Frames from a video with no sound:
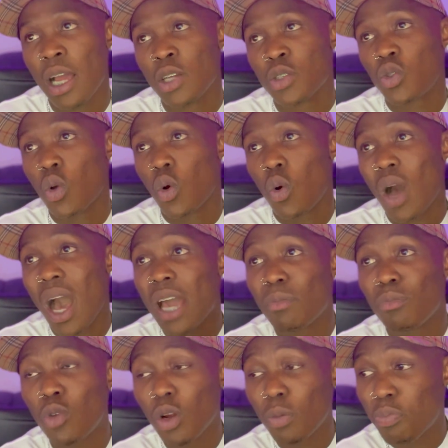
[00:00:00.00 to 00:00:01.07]
So
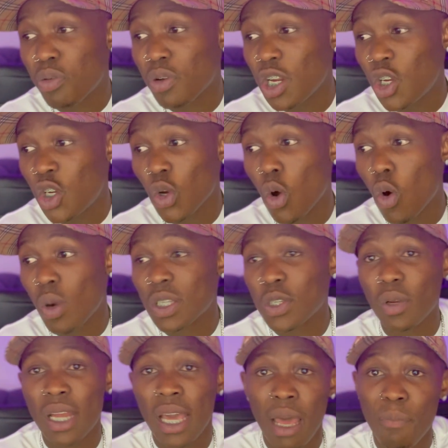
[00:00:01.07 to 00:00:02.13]
I'm not pretty sure what's
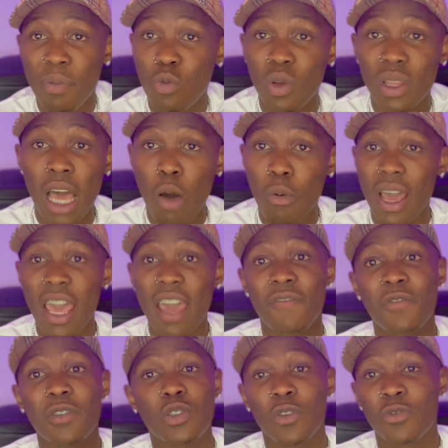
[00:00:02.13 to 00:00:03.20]
going to happen with our
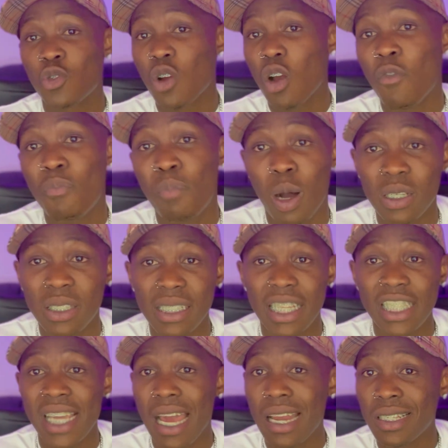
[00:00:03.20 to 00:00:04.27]
efforts of passing
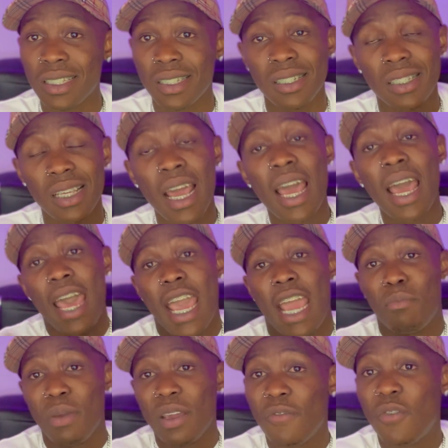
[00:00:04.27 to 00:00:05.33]
the challenges
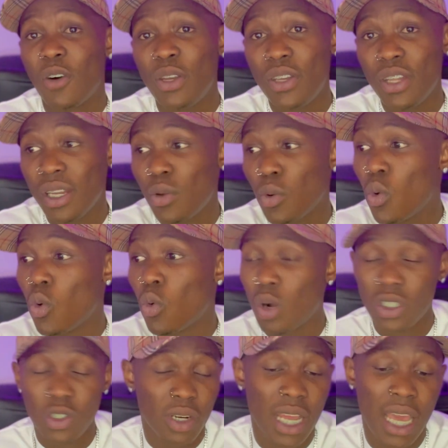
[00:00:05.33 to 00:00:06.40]
and being funded, or
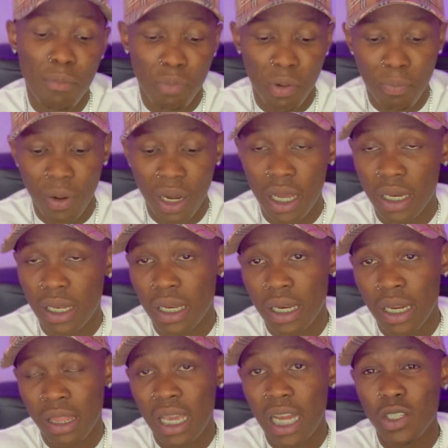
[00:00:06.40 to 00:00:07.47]
what's going to happen, but
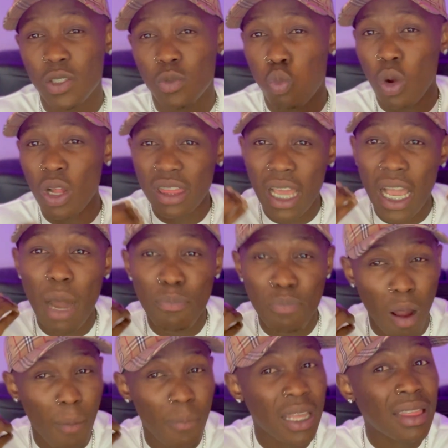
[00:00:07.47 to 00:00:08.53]
that's one thing I
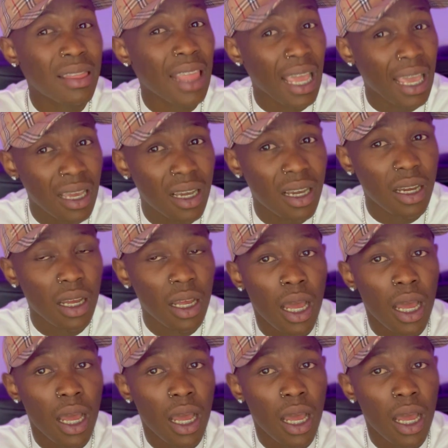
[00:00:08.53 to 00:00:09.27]
probably think.